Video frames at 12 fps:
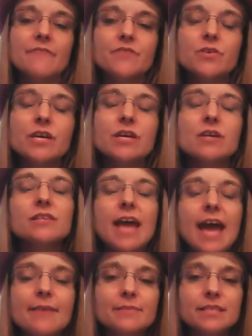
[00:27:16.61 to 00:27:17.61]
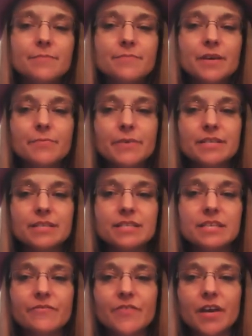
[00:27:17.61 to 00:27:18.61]
If you can name something
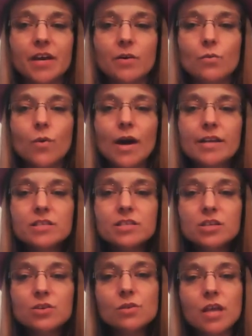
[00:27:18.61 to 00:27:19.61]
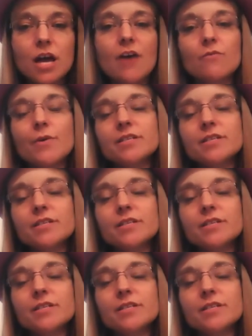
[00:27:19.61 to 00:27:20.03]
specific, what do you love?